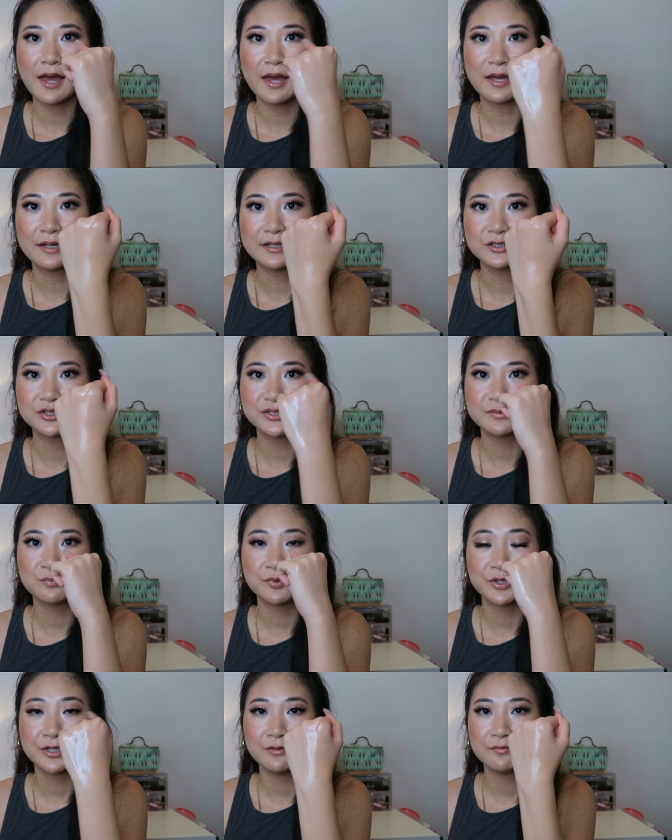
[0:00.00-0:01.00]
And it's
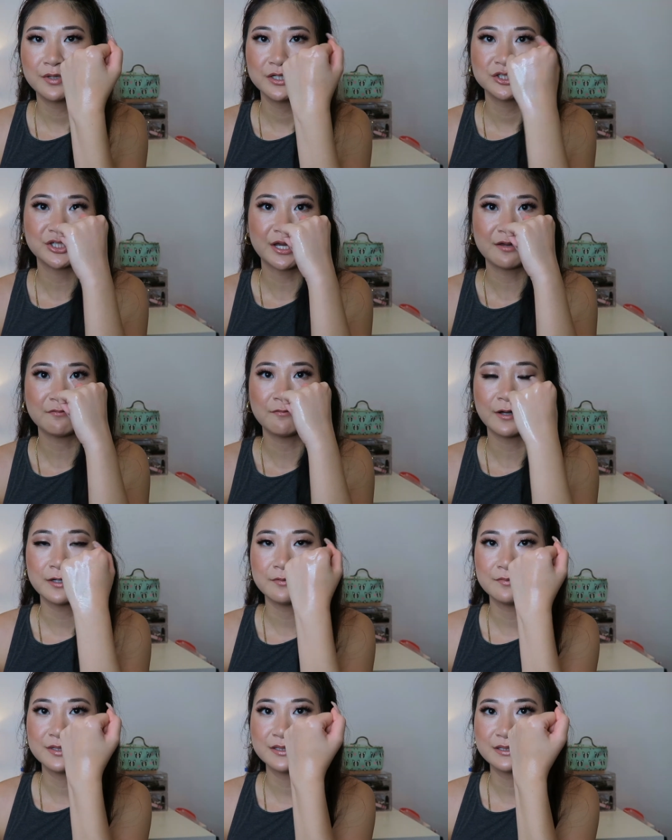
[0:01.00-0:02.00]
just pretty much a
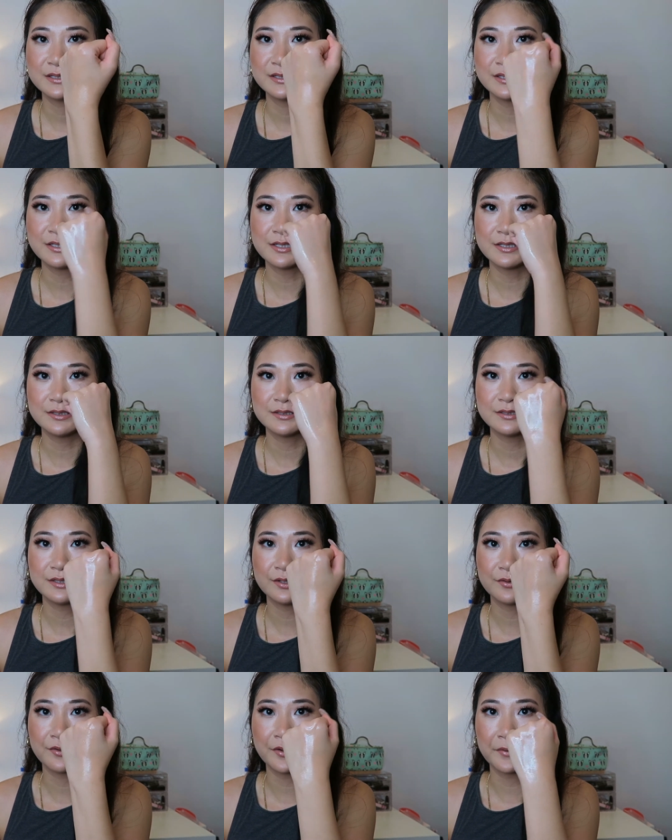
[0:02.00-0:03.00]
vitamin C
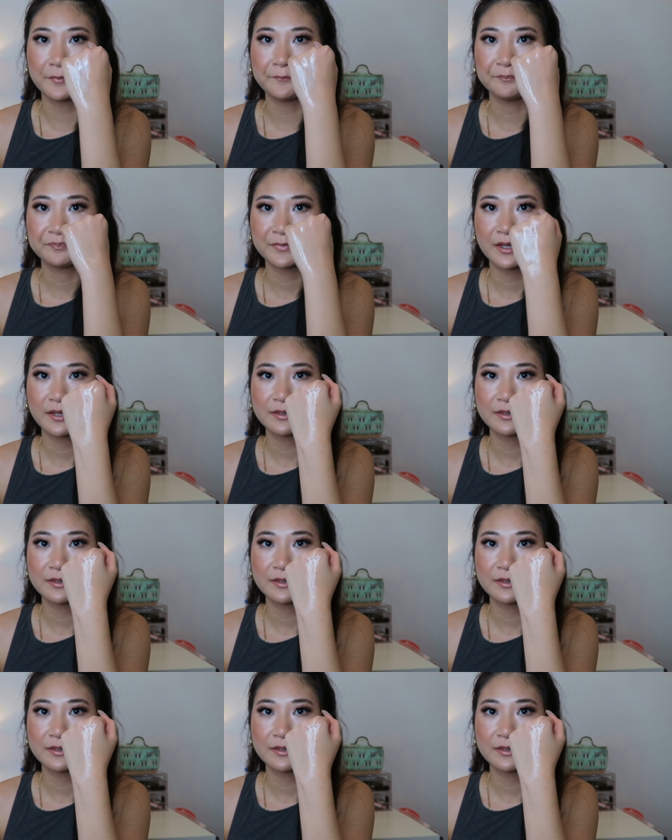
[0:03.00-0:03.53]
serum